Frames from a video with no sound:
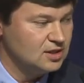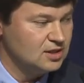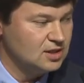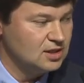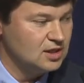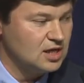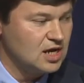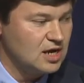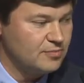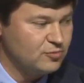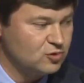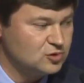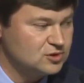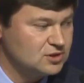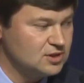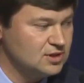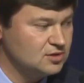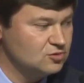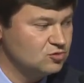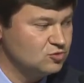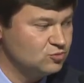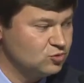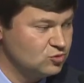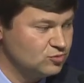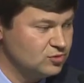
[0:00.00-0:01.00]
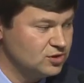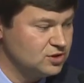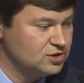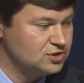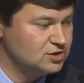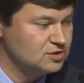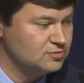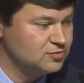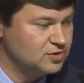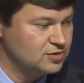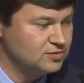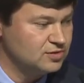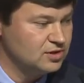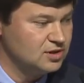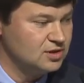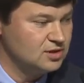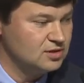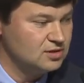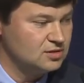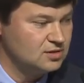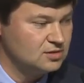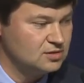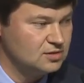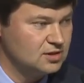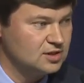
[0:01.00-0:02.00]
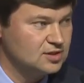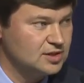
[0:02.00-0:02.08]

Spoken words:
discuss the concept.